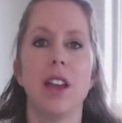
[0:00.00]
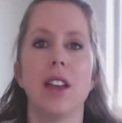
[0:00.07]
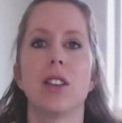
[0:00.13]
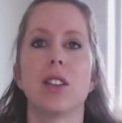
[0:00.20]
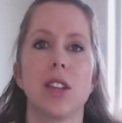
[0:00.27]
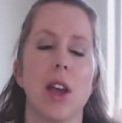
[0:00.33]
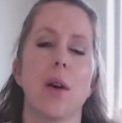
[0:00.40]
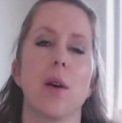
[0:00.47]

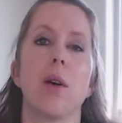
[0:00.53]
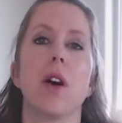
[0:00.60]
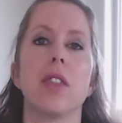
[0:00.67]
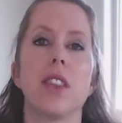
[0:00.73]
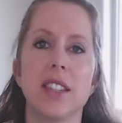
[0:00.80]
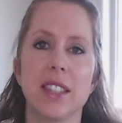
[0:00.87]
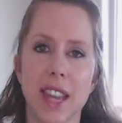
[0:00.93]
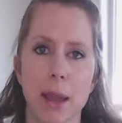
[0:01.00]
So
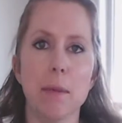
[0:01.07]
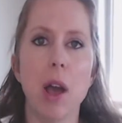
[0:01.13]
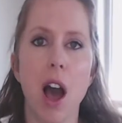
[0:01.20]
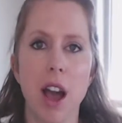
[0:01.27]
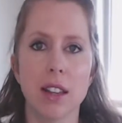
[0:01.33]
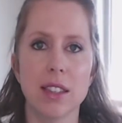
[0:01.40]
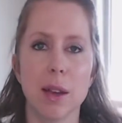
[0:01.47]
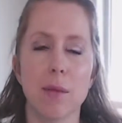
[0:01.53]
the same
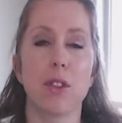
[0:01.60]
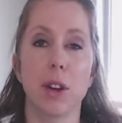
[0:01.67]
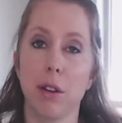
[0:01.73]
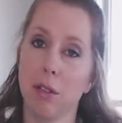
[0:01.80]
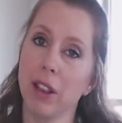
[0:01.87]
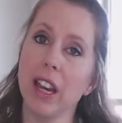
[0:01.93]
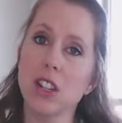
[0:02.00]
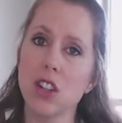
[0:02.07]
concept for your
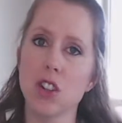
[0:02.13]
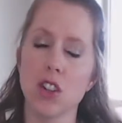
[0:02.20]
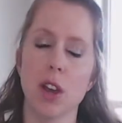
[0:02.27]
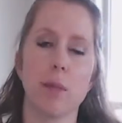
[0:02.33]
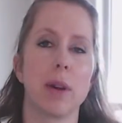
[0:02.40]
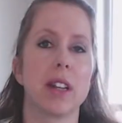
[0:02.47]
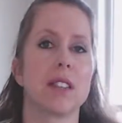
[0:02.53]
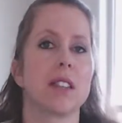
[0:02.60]

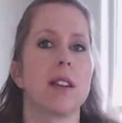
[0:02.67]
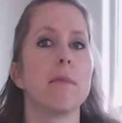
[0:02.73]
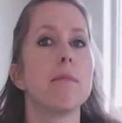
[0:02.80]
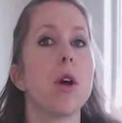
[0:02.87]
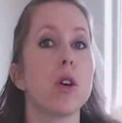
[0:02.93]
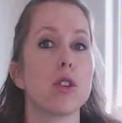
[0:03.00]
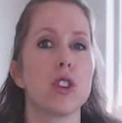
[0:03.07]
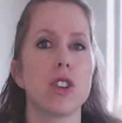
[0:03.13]
relationship, but it's an
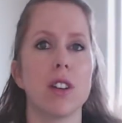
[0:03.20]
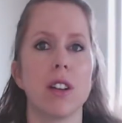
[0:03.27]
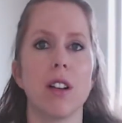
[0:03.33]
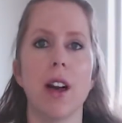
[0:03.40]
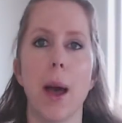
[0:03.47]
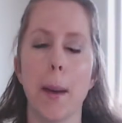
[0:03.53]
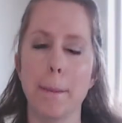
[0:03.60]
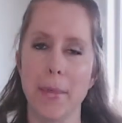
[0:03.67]
emotional
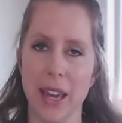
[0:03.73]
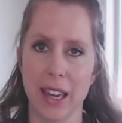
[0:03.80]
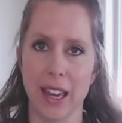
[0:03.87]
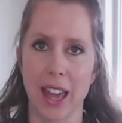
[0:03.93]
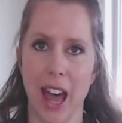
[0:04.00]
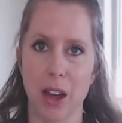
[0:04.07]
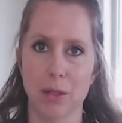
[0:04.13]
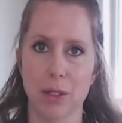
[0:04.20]
bank
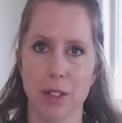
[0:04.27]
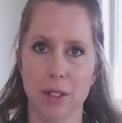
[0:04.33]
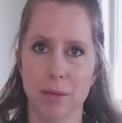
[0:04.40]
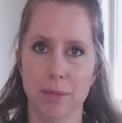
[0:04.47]
account.